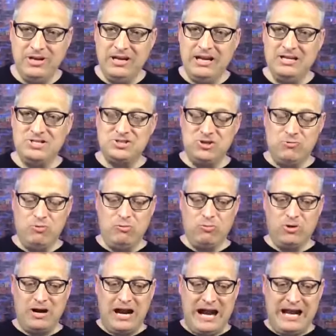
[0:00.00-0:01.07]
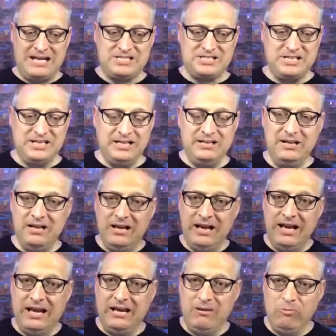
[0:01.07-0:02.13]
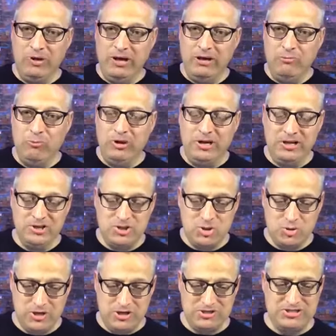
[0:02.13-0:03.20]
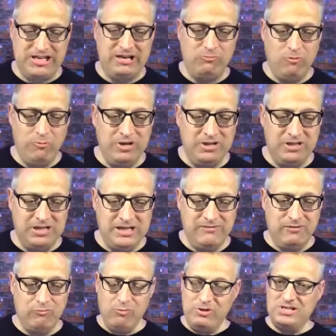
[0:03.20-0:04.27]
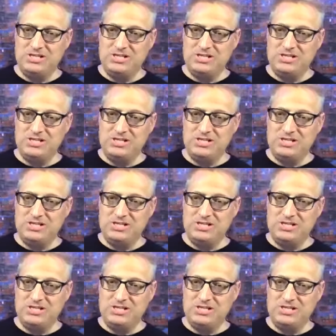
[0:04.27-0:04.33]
And so when we're asking, eh, we, we can trust that it will be given. When we